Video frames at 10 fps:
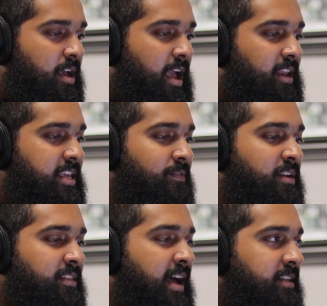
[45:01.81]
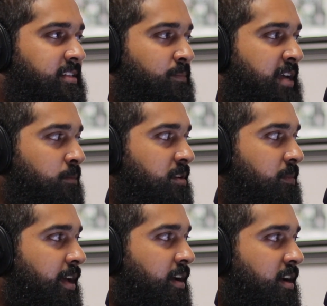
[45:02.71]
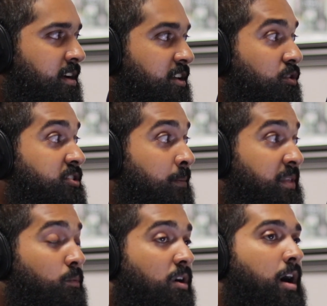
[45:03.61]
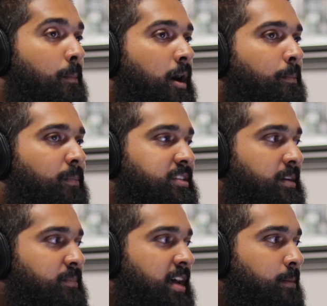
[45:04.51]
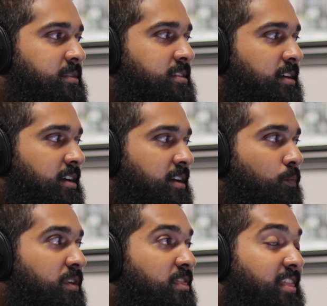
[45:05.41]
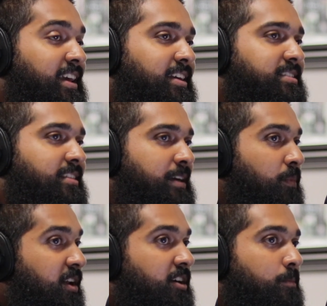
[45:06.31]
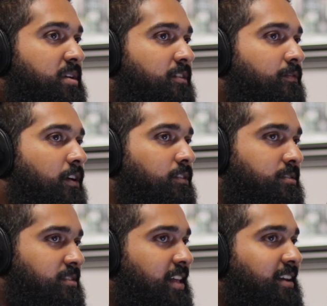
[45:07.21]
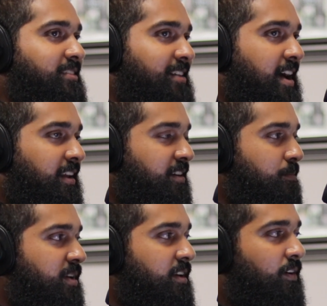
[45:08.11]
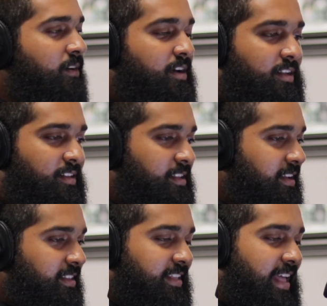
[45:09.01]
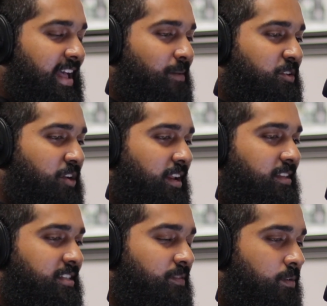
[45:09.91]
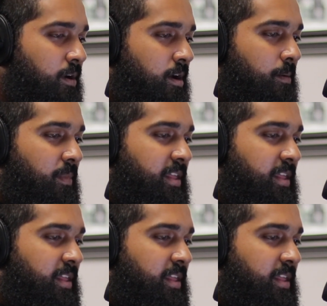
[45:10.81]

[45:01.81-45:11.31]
And even in that, sometimes I'm like, you know, something will come up, but sometimes we think it's a thing, but it could be a false like sign. It could be, you know, like the enemy trying to deceive you. Yeah.